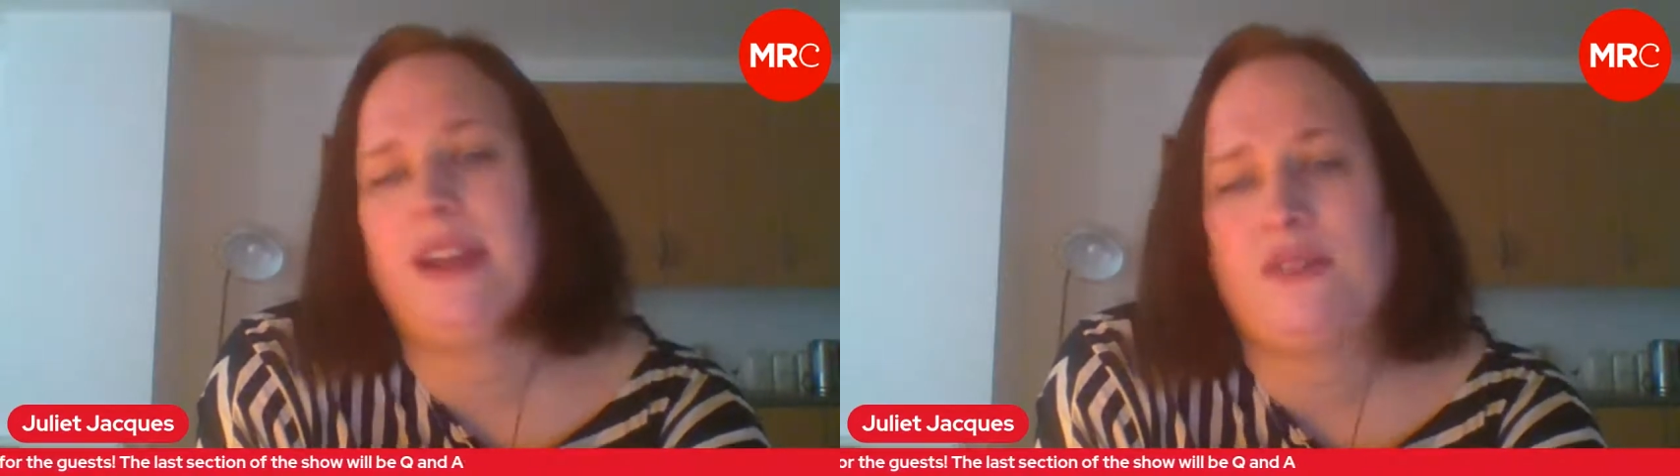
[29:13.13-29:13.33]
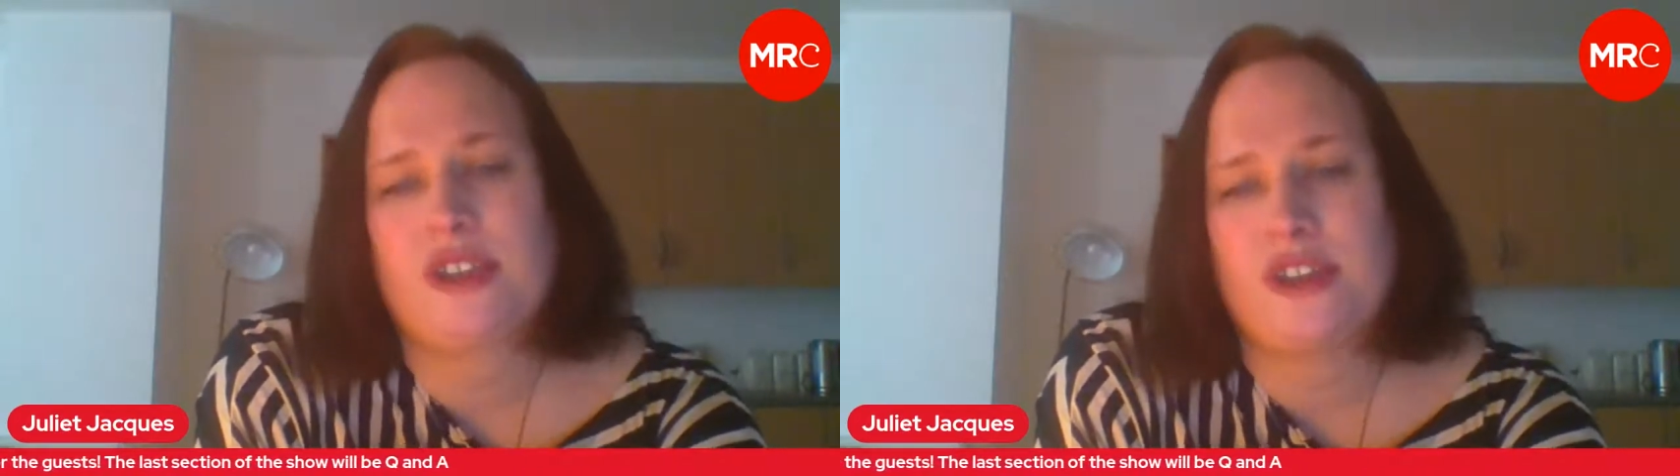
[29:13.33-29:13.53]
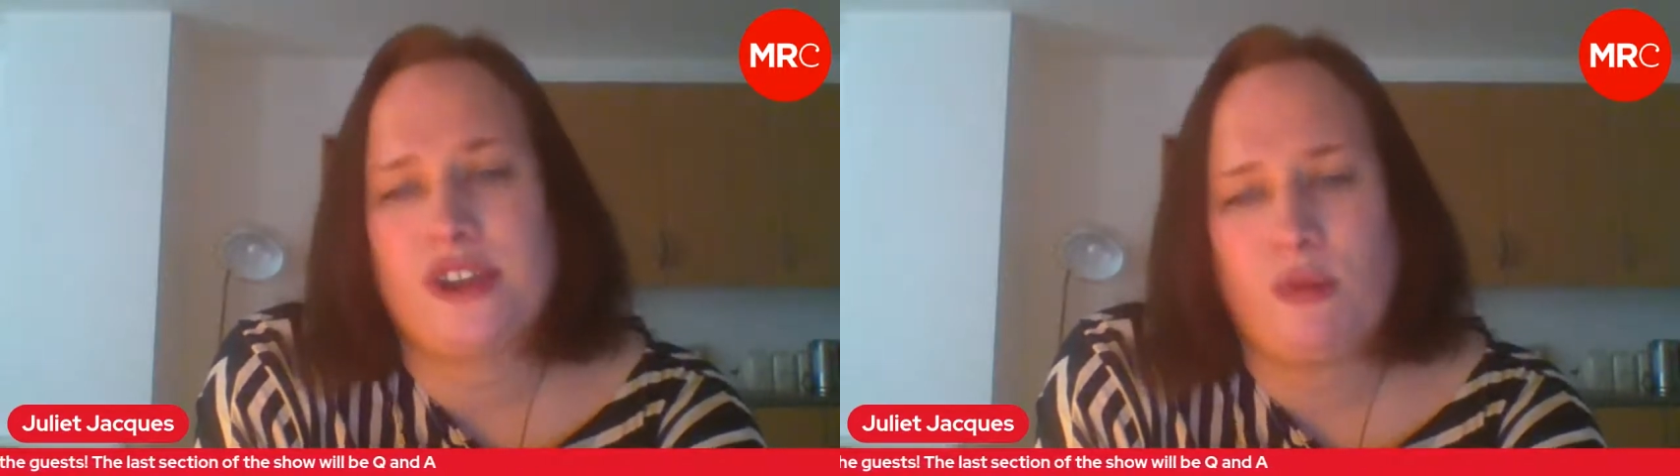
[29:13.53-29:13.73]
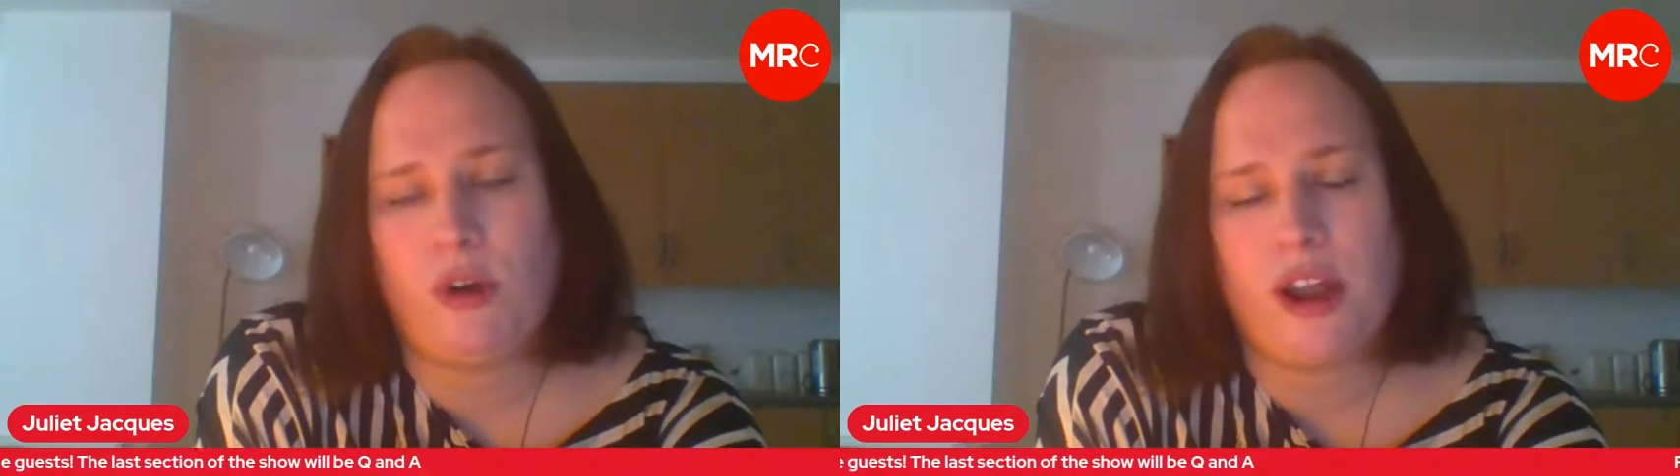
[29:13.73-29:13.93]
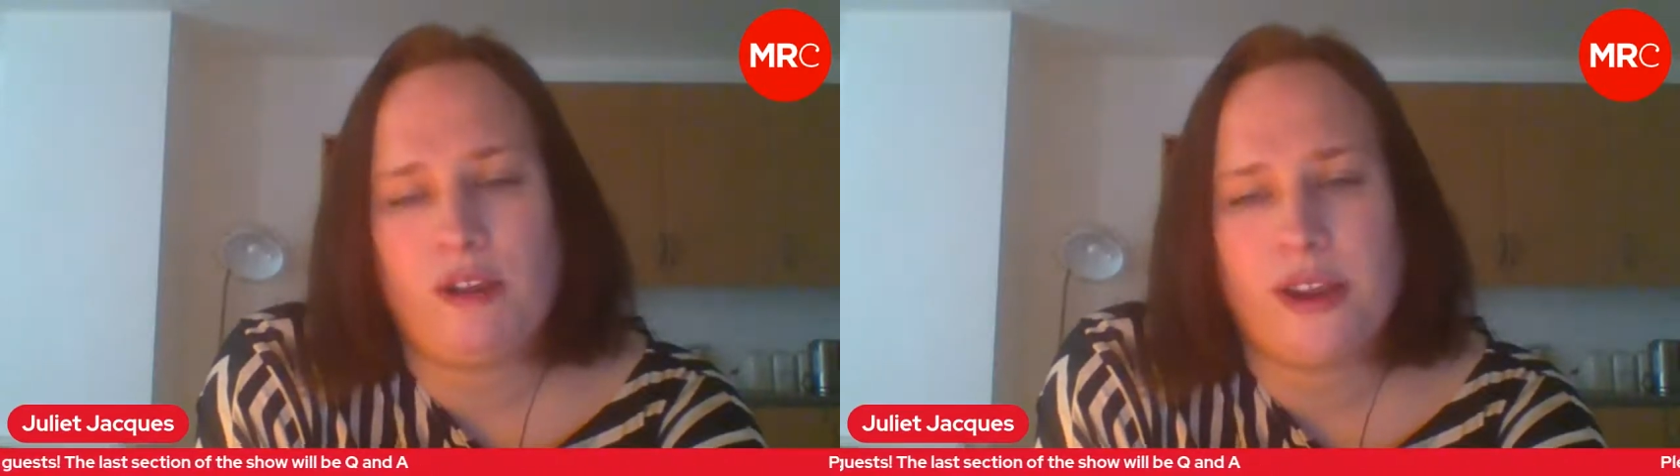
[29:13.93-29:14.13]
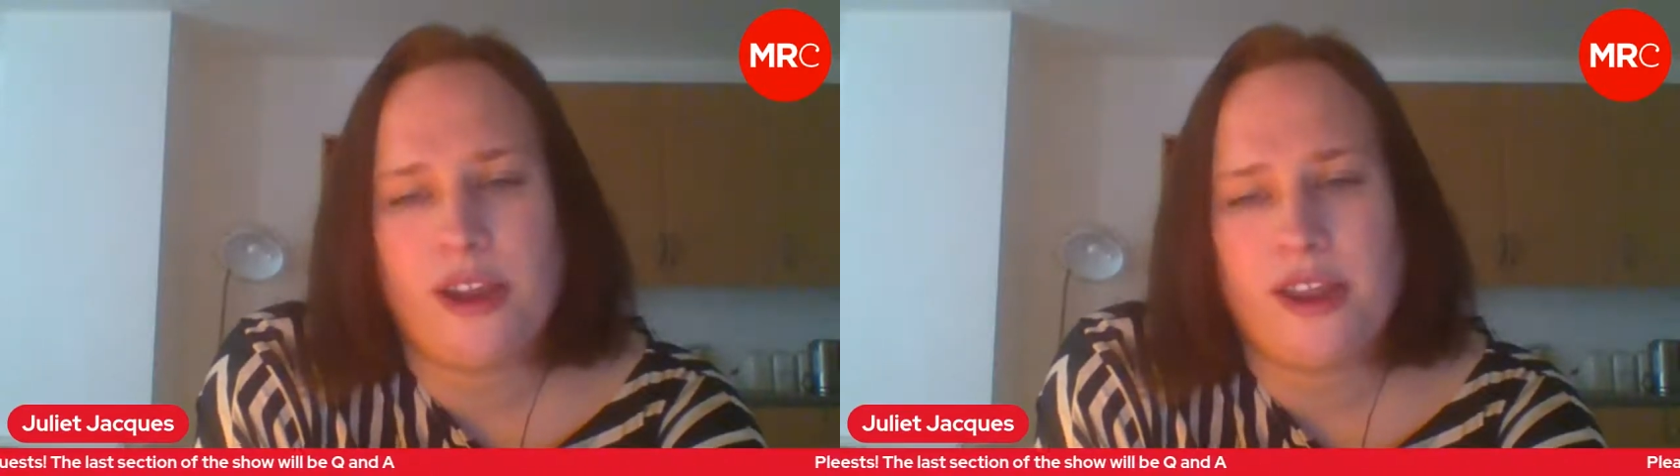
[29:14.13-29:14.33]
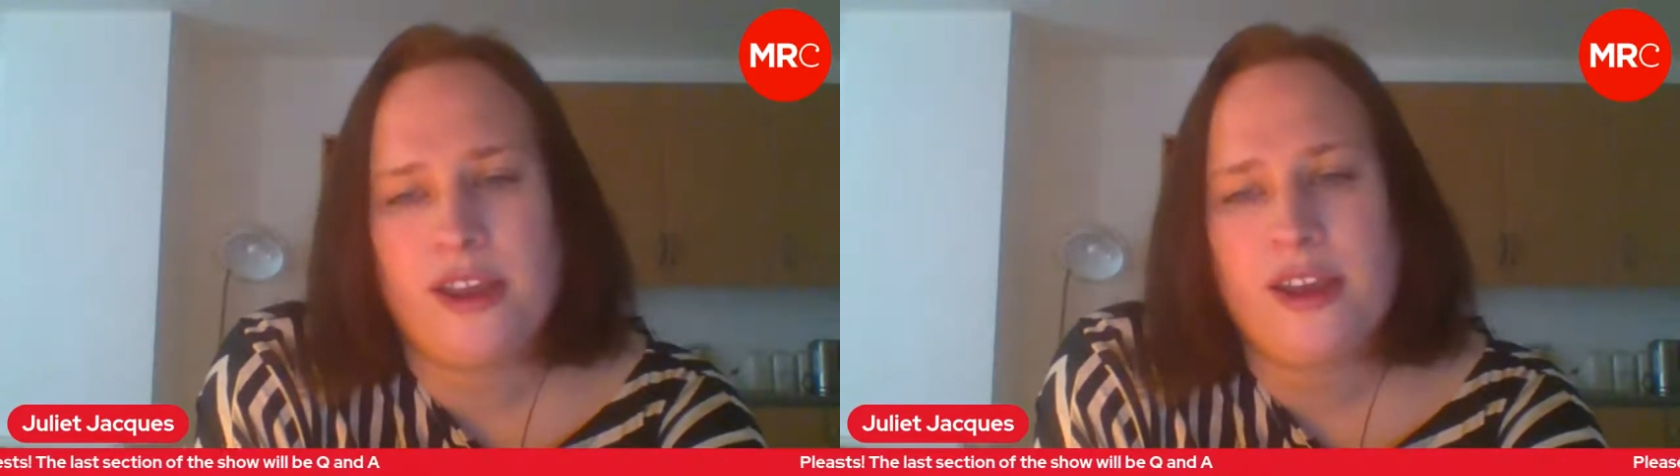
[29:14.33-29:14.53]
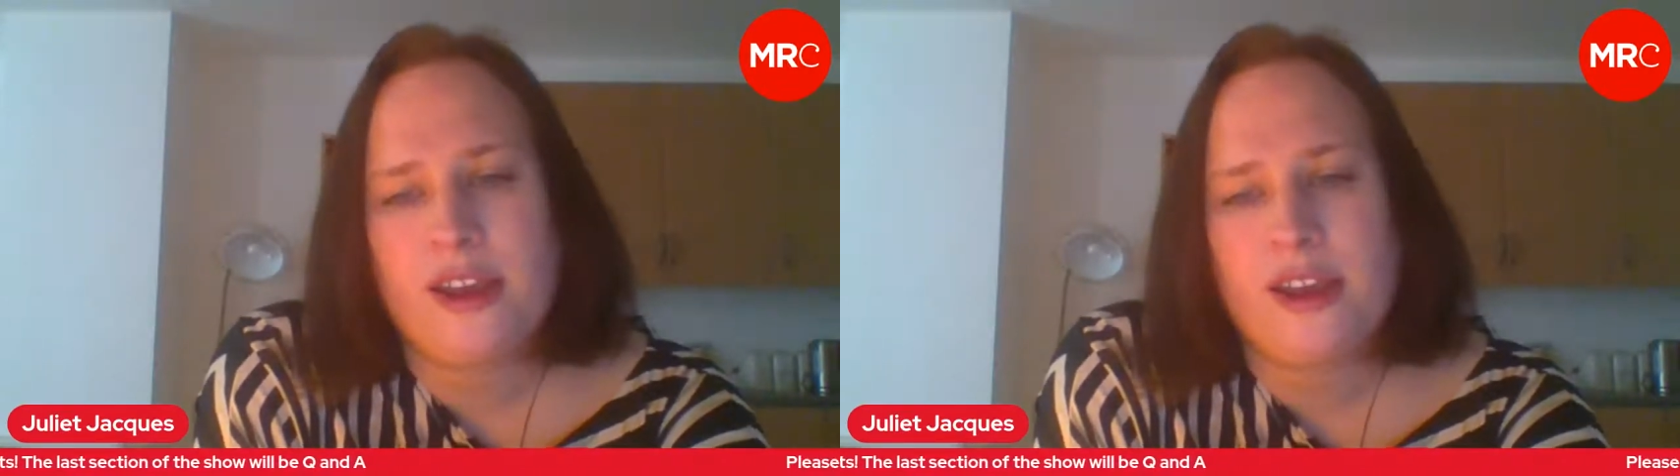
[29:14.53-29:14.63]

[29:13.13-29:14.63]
Leveson Inquiry